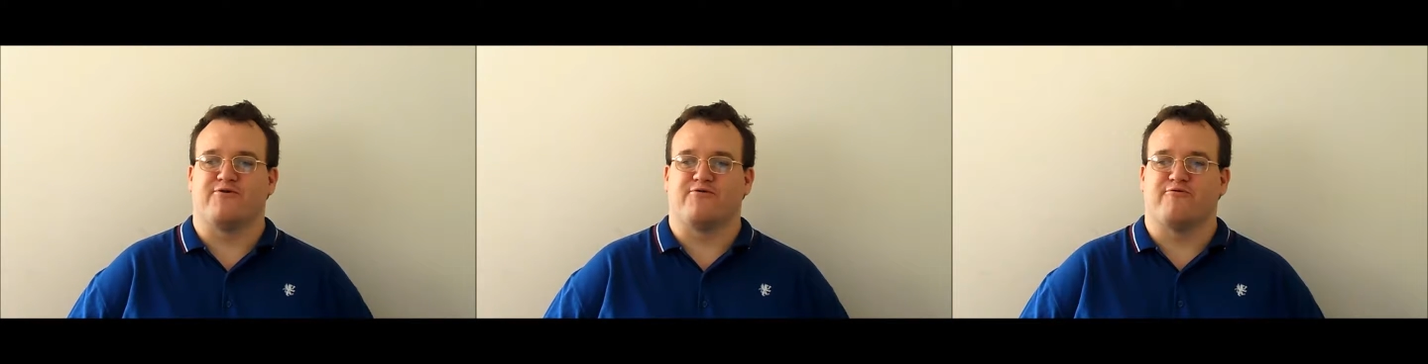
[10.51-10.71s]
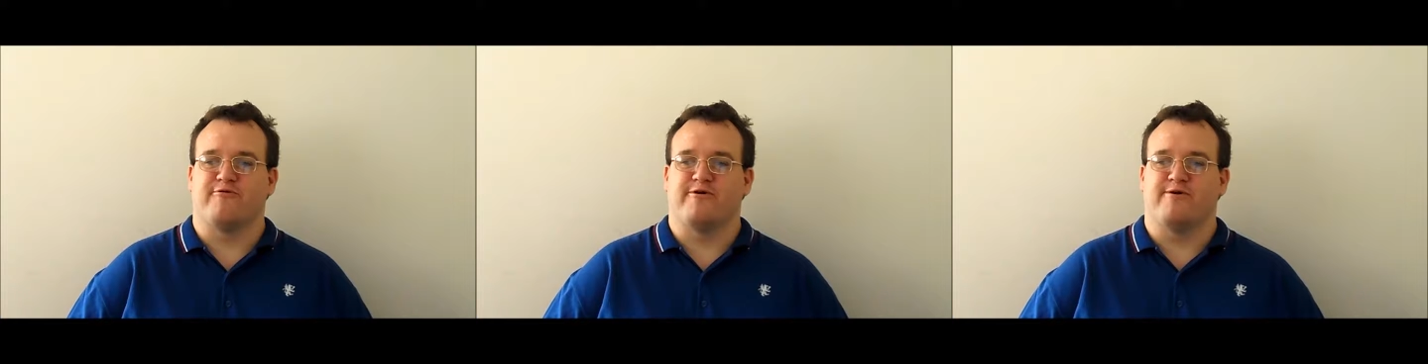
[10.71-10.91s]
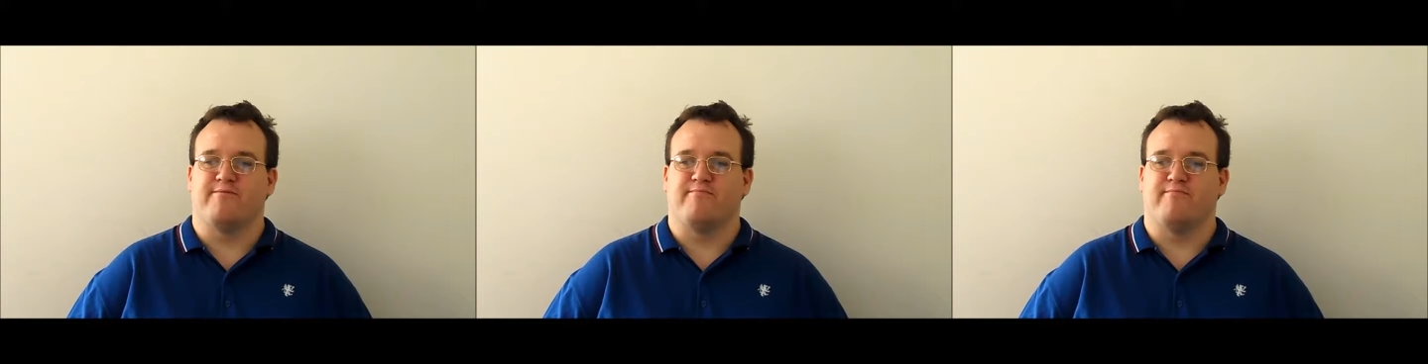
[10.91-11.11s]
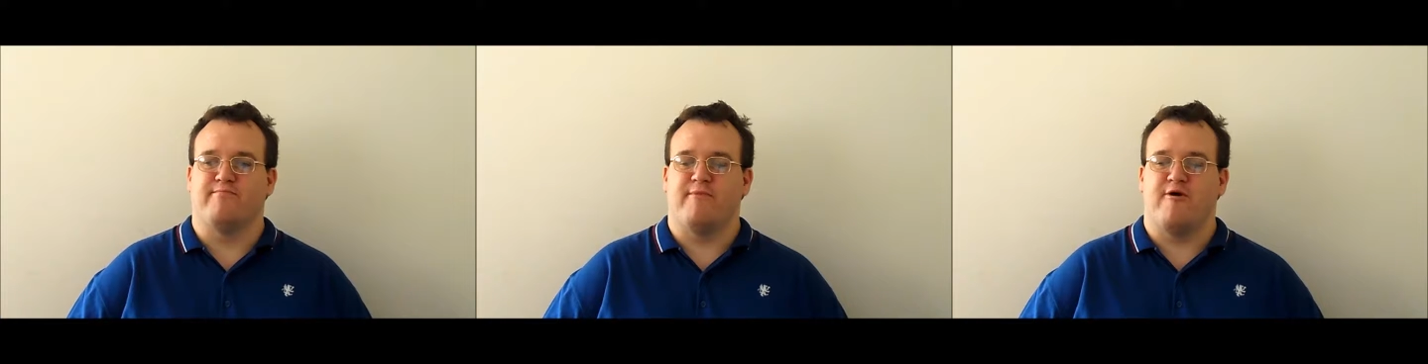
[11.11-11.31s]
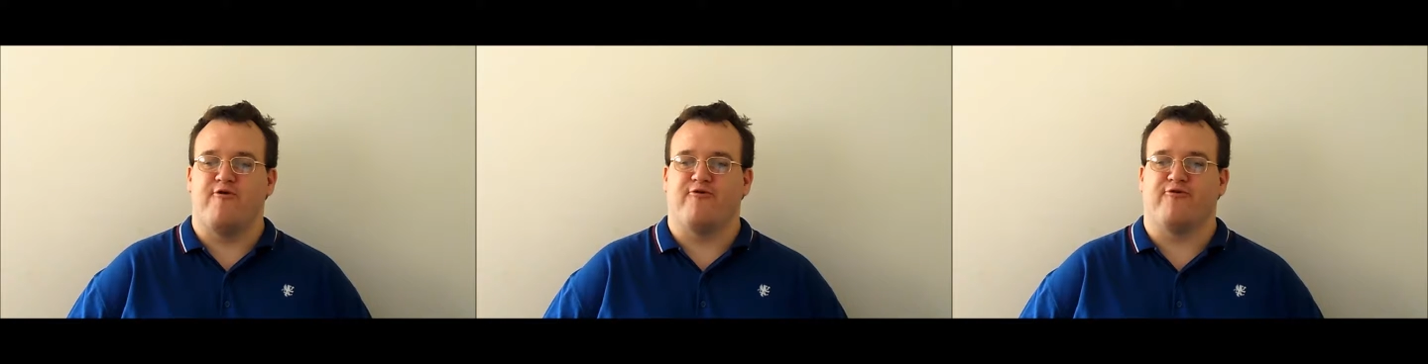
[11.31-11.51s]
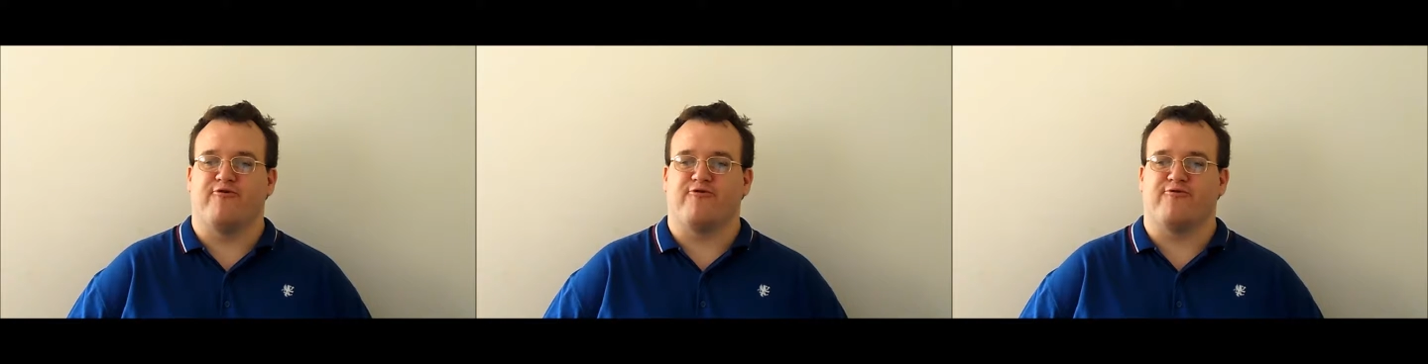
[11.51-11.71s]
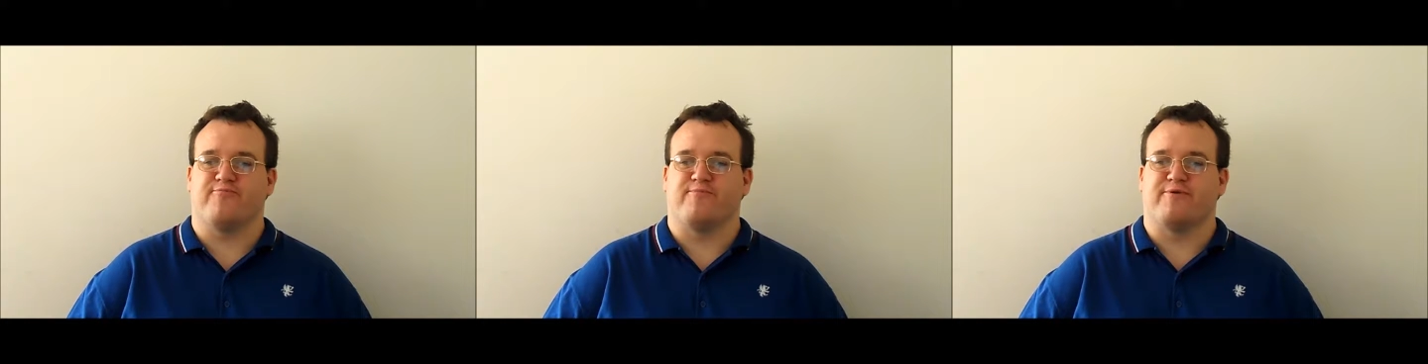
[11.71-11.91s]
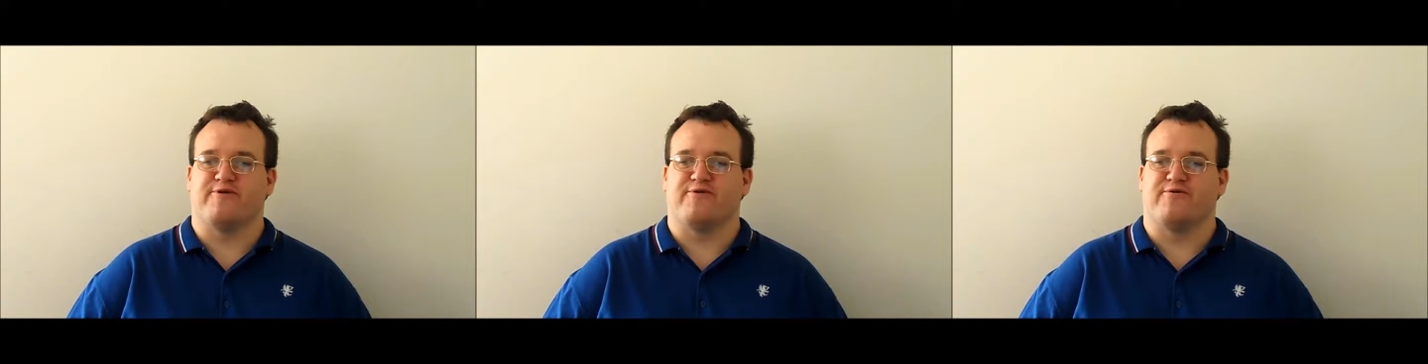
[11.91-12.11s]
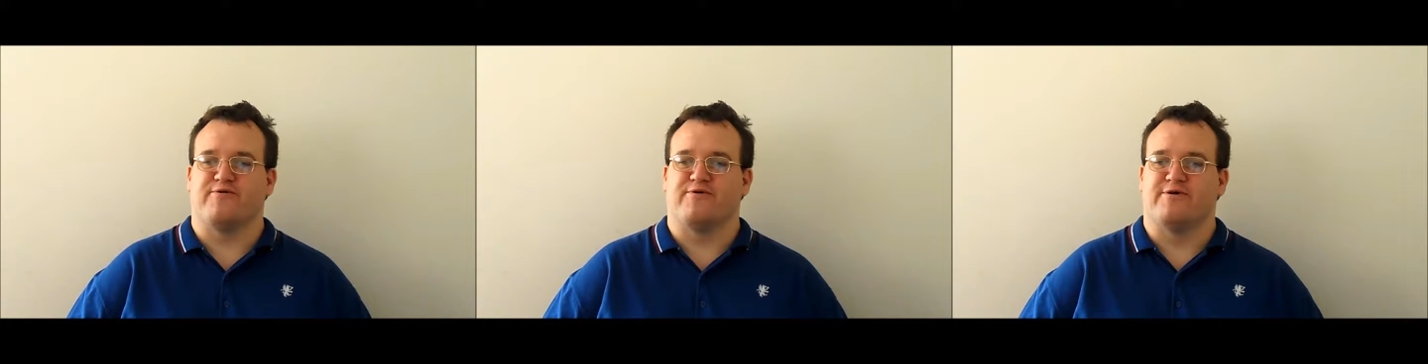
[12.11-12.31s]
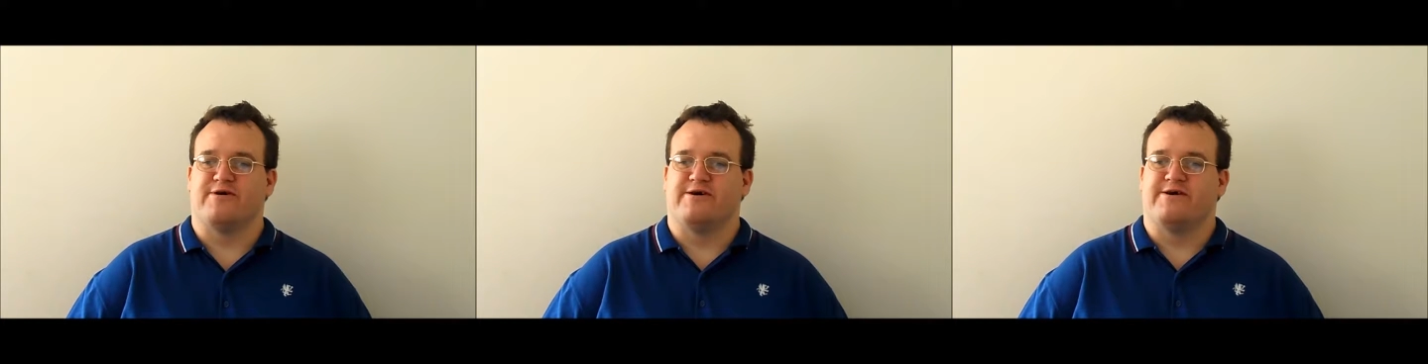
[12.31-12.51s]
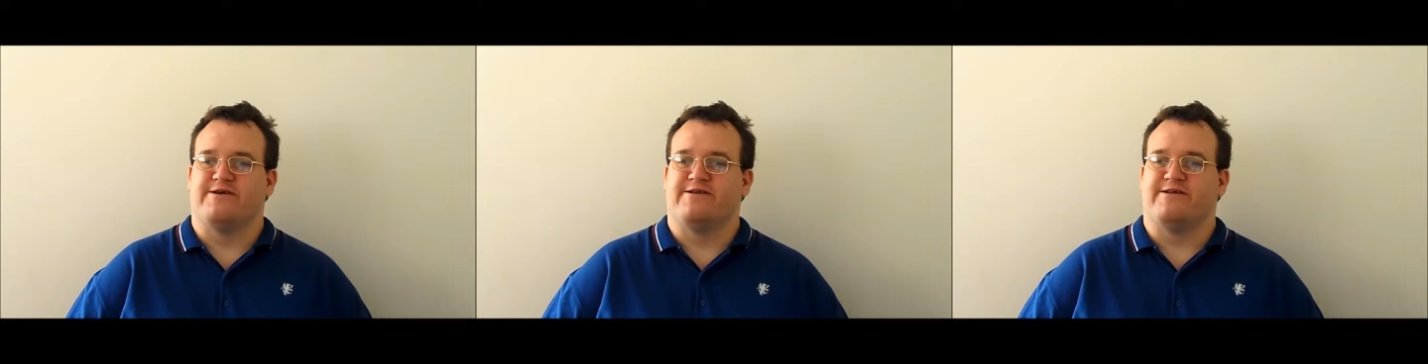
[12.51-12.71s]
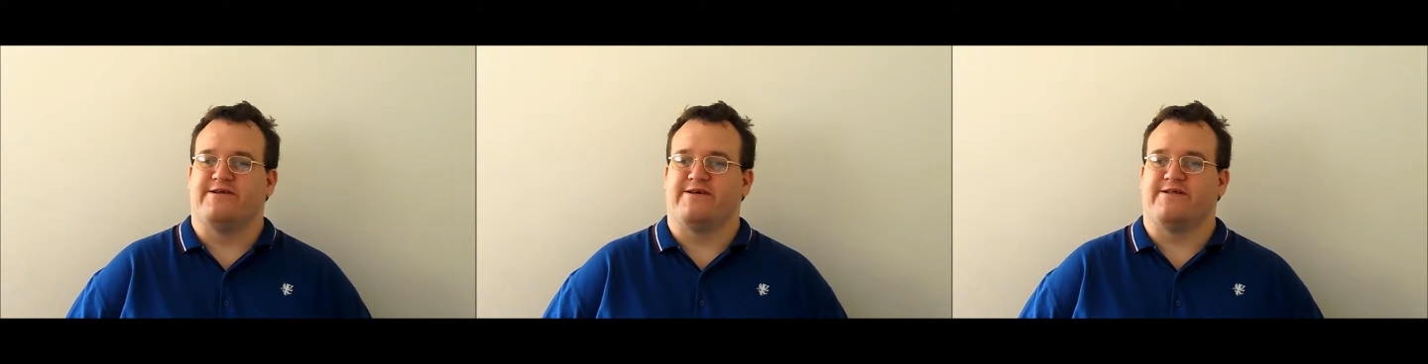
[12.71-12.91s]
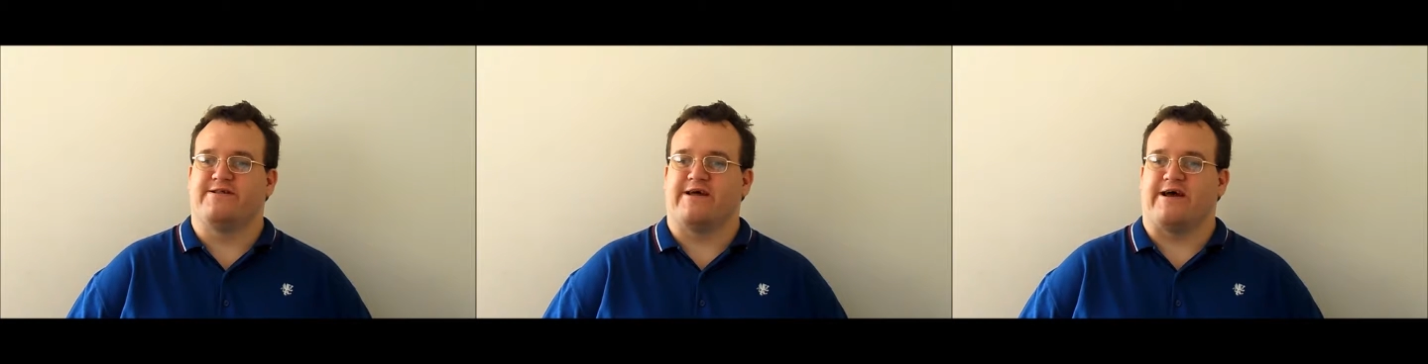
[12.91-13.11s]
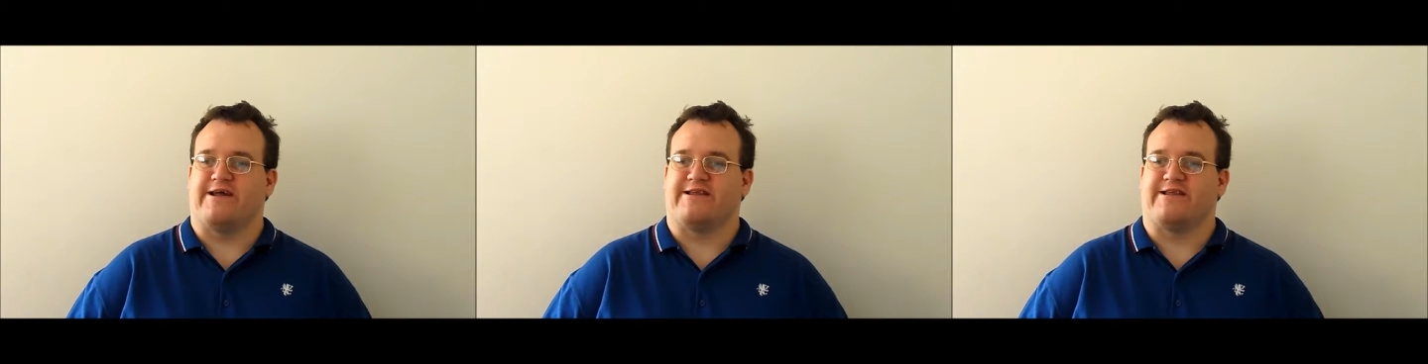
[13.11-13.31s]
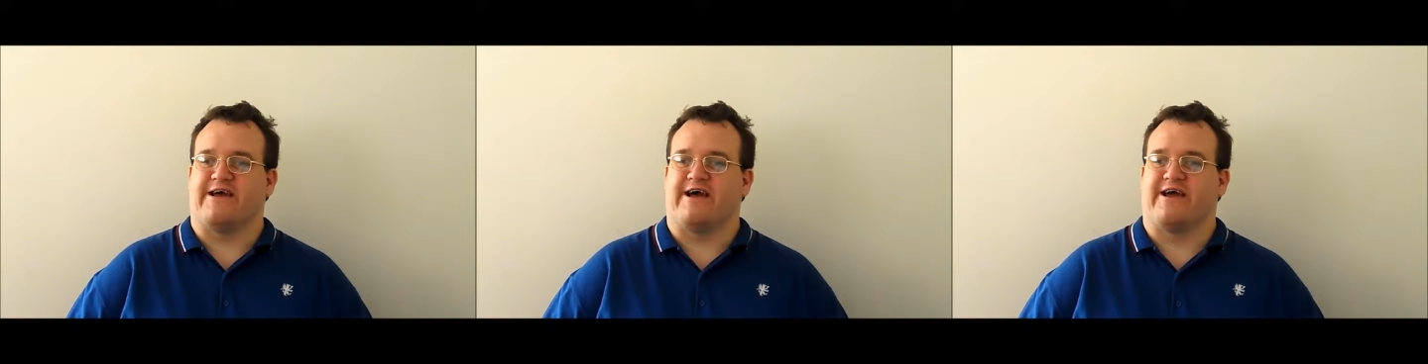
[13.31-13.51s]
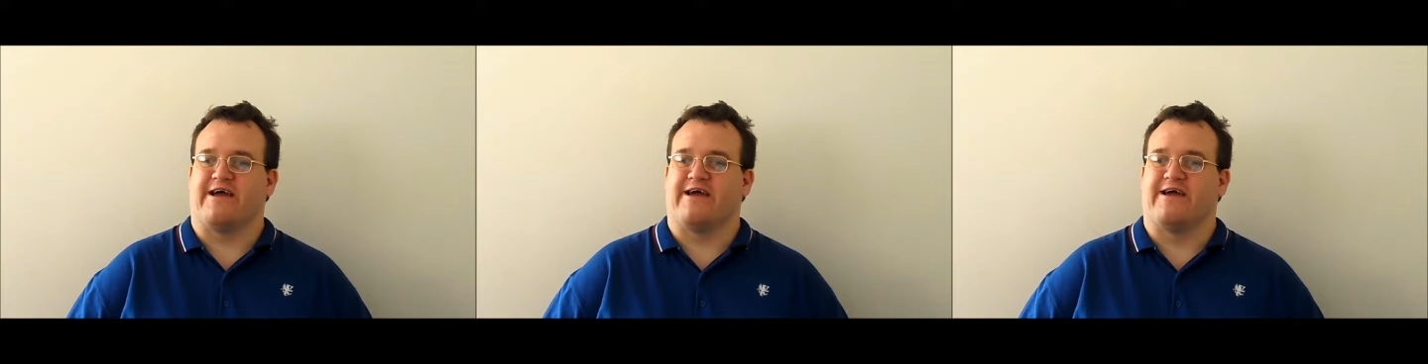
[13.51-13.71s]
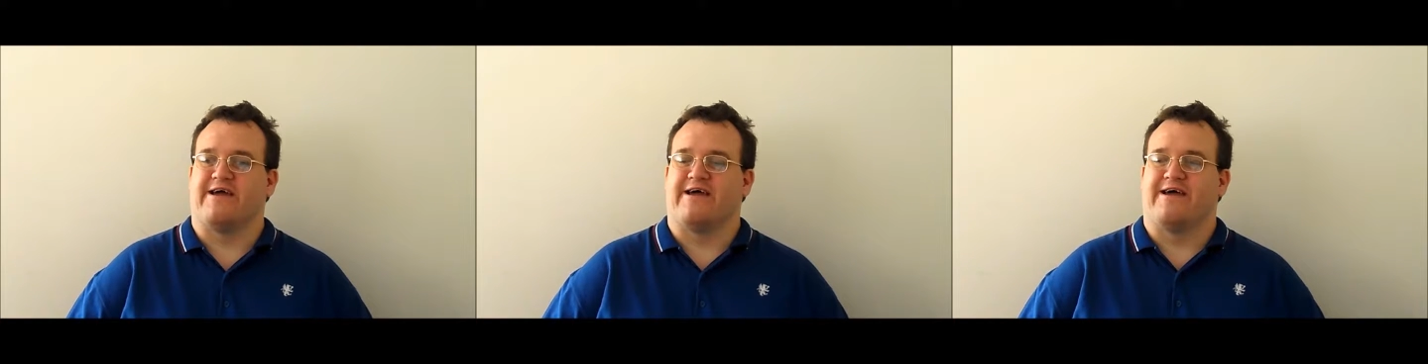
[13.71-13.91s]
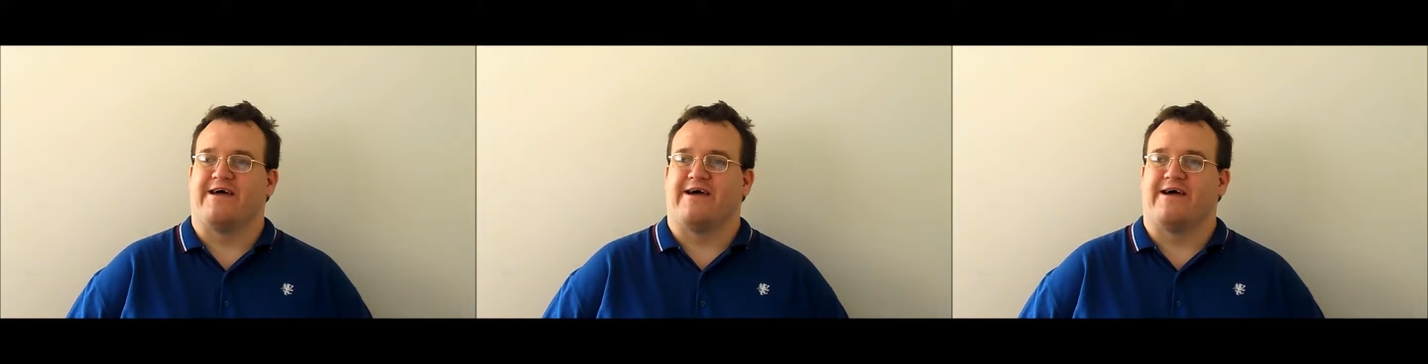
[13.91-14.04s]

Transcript: to Queen Mary's Hospital this Saturday